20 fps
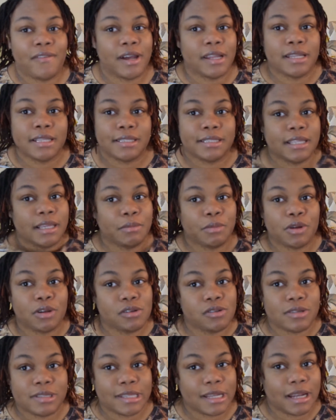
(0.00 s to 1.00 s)
on the same
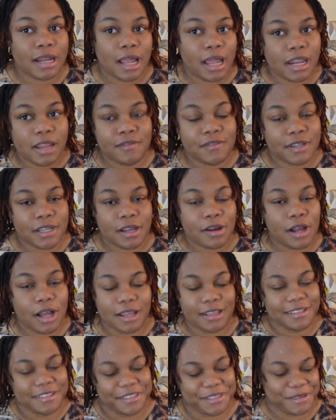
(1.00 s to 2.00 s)
clothes in the other video
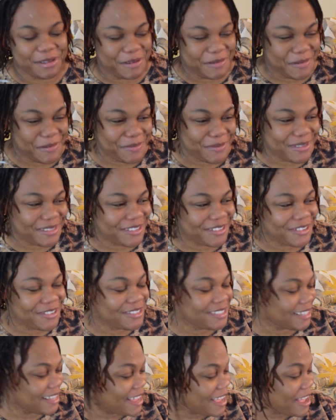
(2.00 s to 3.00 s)
as we put
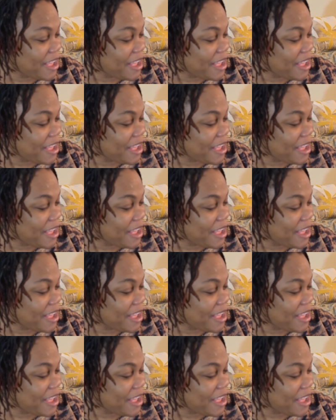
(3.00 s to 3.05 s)
out,